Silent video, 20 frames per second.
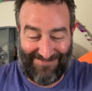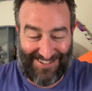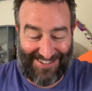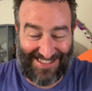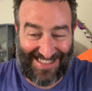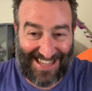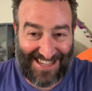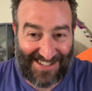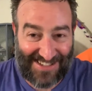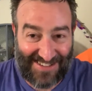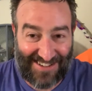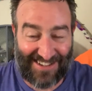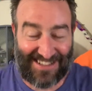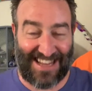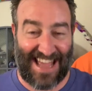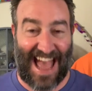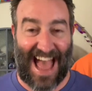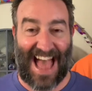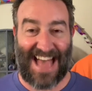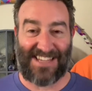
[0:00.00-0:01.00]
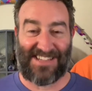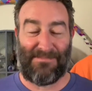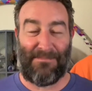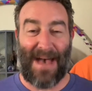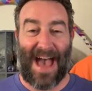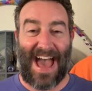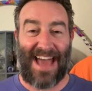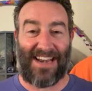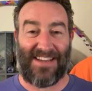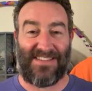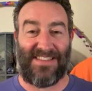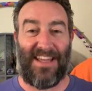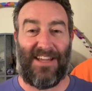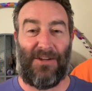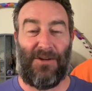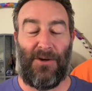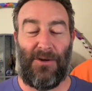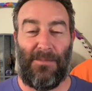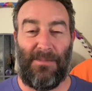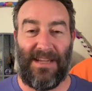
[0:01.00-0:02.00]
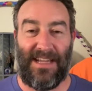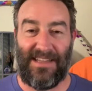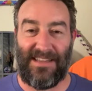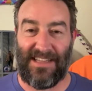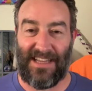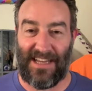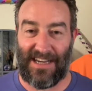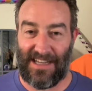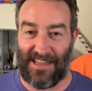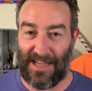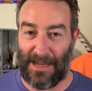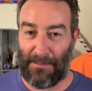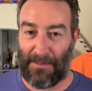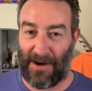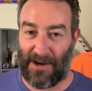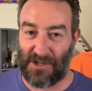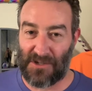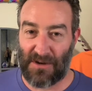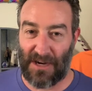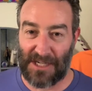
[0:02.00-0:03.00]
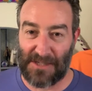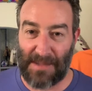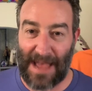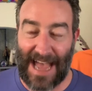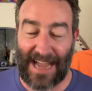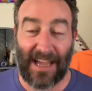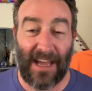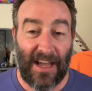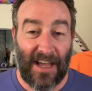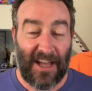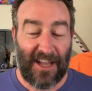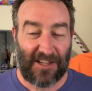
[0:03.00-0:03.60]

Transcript: you know, things looked as bad as they could be at the end of The Empire Strikes Back,